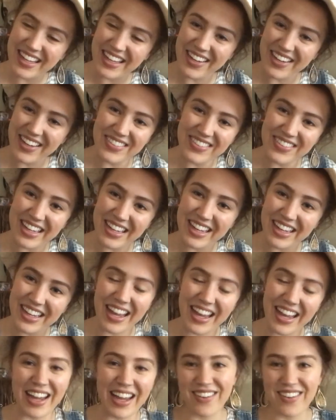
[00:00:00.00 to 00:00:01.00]

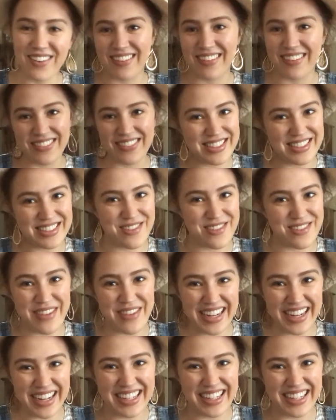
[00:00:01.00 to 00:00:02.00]
evening and we will see you
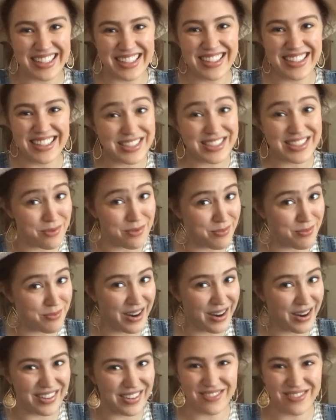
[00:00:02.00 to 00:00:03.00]
back here
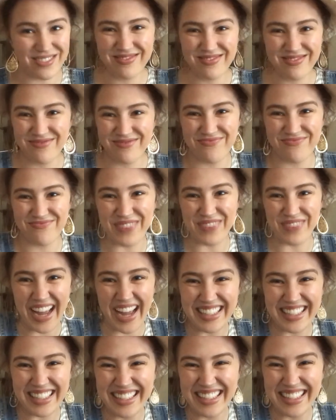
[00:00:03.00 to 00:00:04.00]
tomorrow.
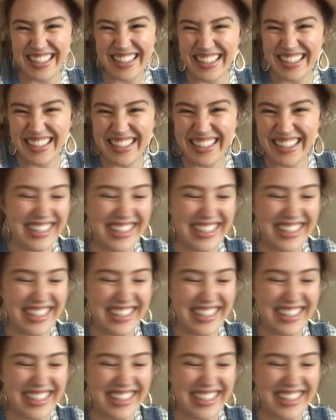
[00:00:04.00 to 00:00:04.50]
Bye.